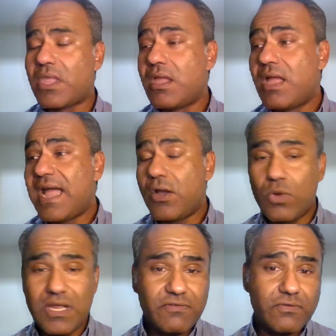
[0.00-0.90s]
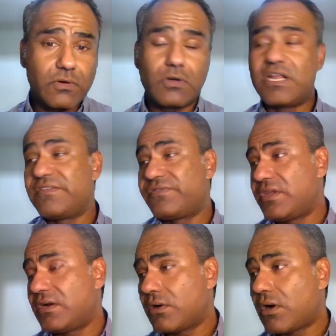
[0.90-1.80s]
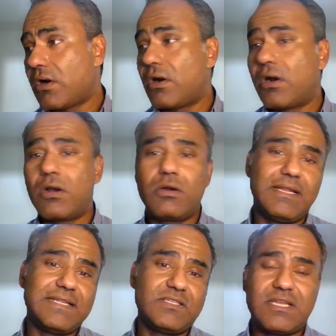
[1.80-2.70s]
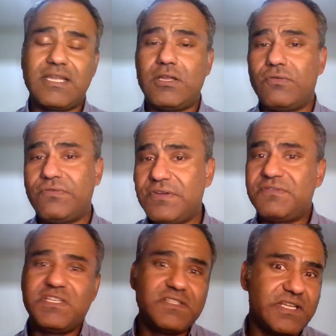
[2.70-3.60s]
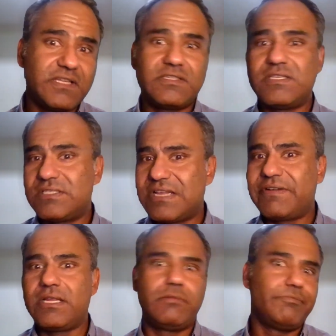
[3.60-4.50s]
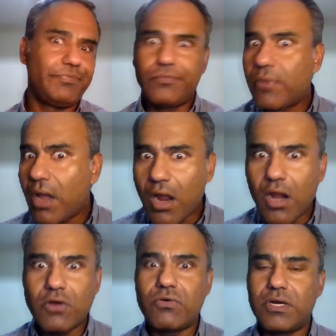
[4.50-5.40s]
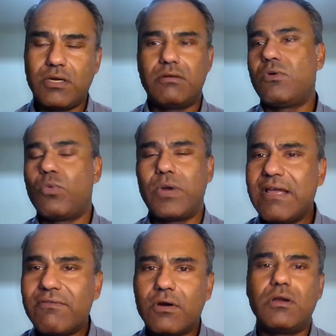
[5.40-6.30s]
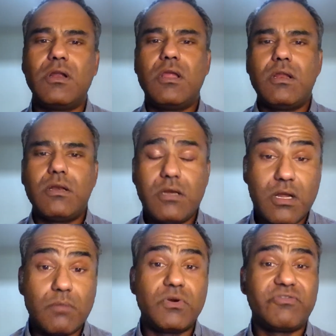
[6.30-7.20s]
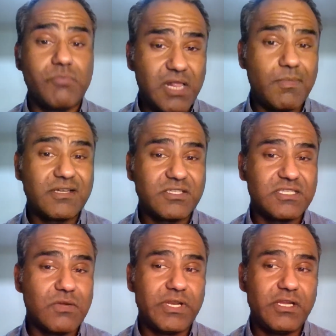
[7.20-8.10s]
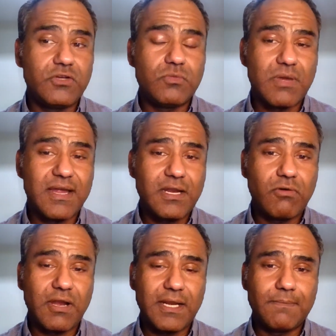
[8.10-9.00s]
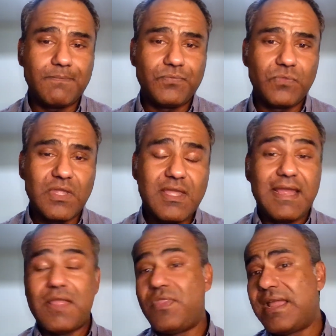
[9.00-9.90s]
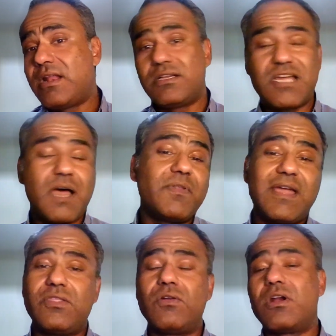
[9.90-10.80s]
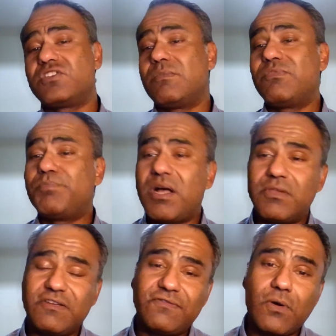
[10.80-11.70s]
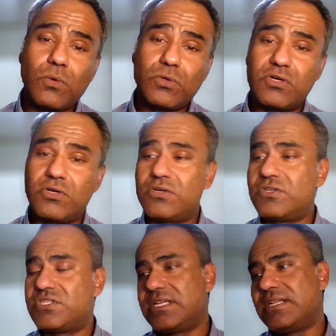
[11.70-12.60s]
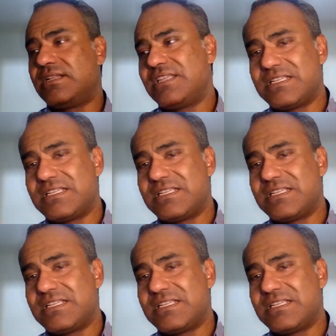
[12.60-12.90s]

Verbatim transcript: however if there are let's say you know 50 60 70 100 or whatever number of mailboxes that we need to migrate. And then on top of that, there are some public folders and things